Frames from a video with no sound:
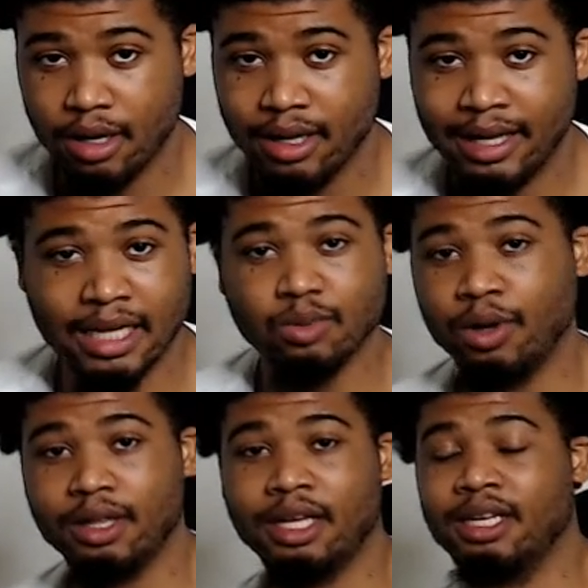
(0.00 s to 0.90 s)
That's
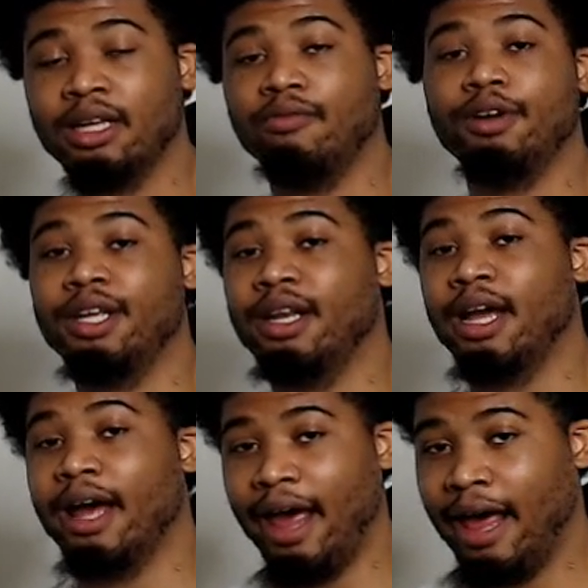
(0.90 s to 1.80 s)
one thing Denver did
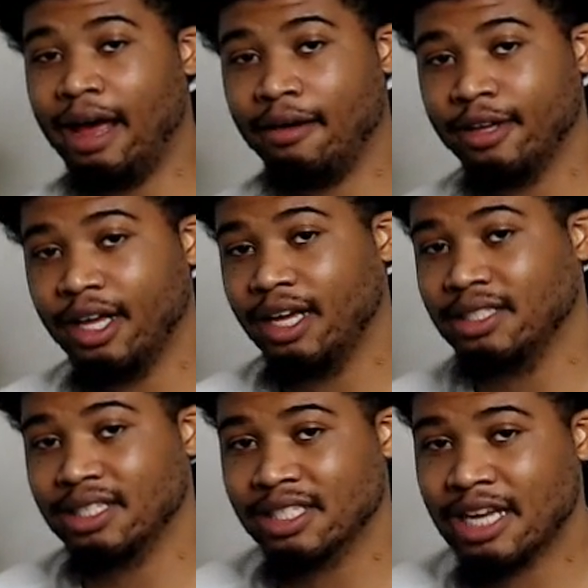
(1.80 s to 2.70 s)
not have is a
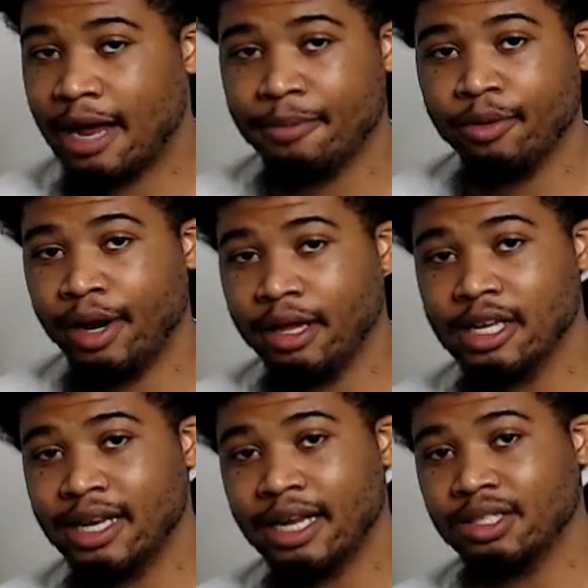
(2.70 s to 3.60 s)
sniper. When they
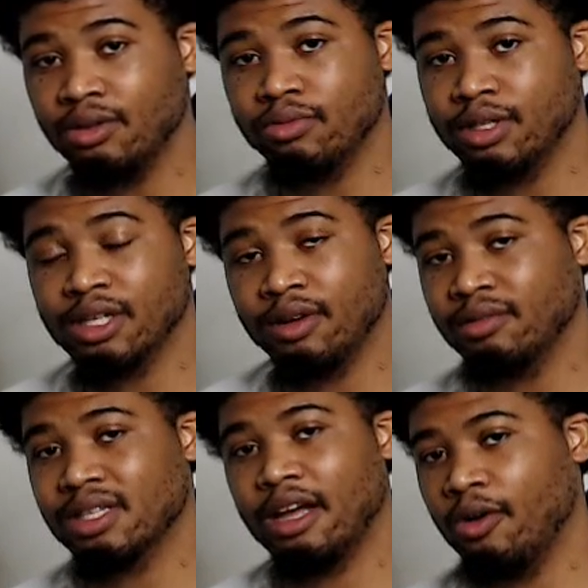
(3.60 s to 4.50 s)
did that 2-3 zone, it was
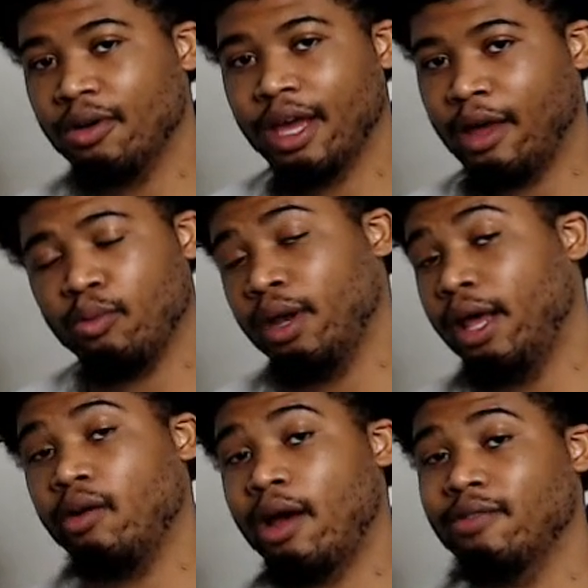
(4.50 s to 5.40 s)
like, okay, well, they
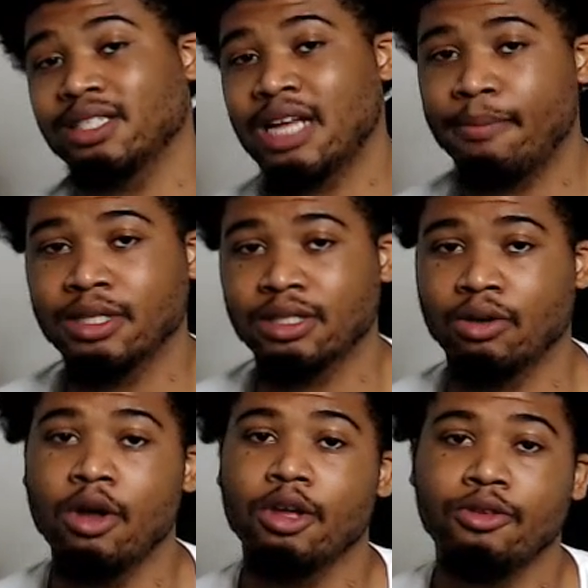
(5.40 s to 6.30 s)
don't have a sniper,
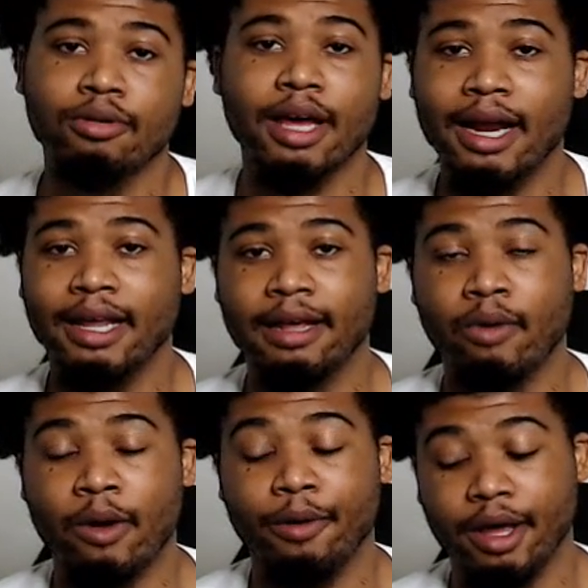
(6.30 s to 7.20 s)
so you kind of get
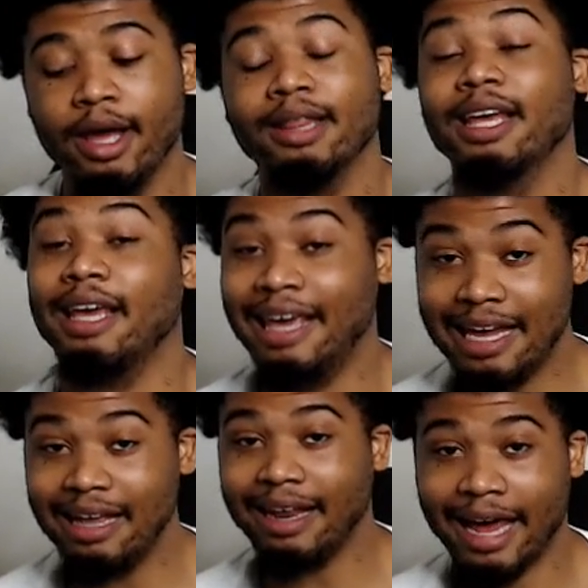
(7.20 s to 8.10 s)
away with it. The
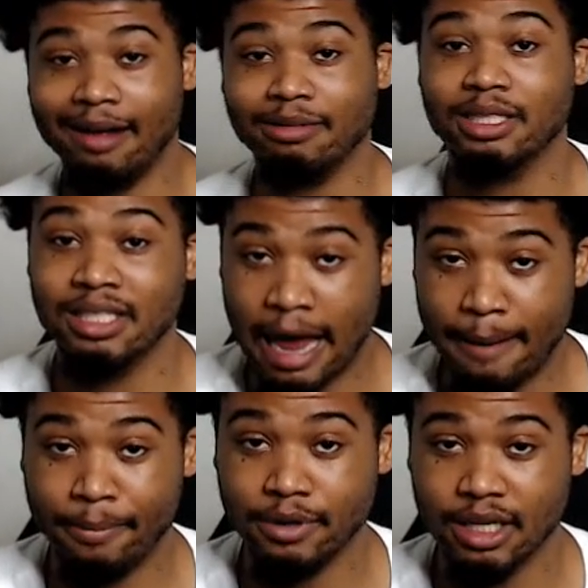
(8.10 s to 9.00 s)
Heat have
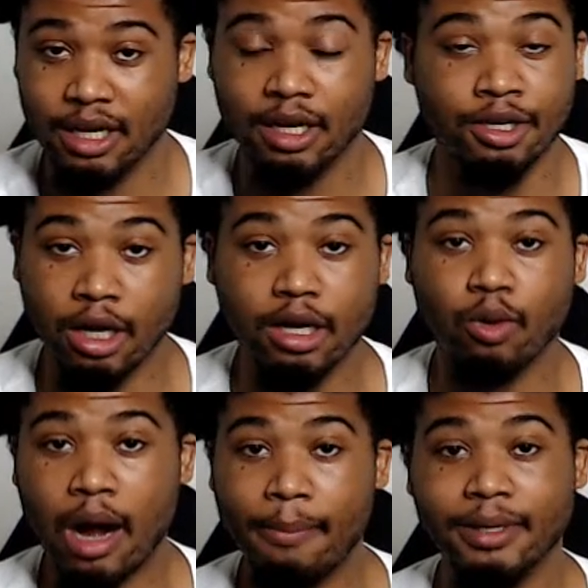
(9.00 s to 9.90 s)
snipers. Duncan
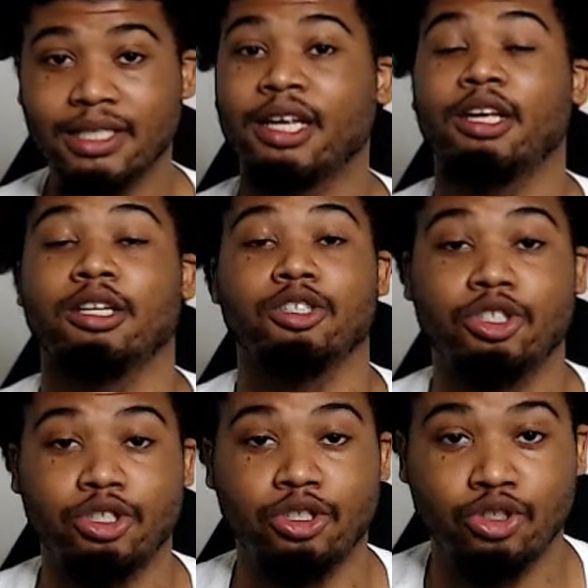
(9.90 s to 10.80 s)
Robinson can
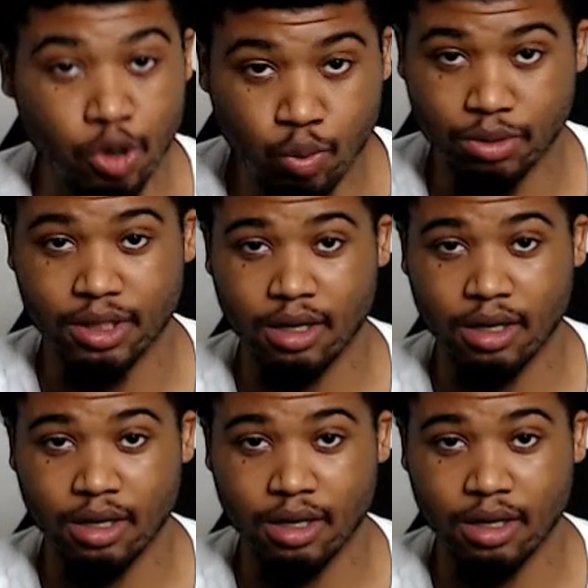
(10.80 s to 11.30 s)
shoot.